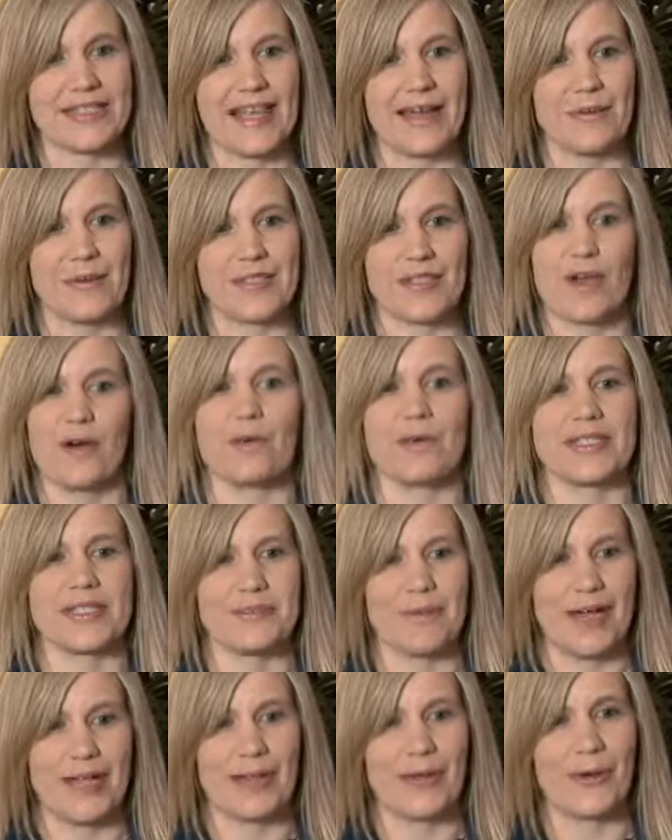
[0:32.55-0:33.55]
That was
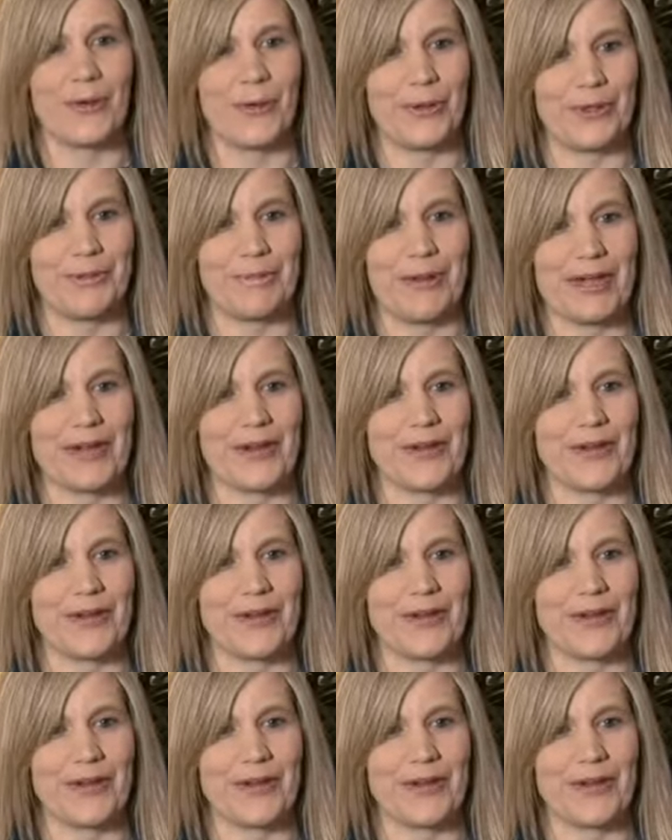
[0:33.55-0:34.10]
always my goal in my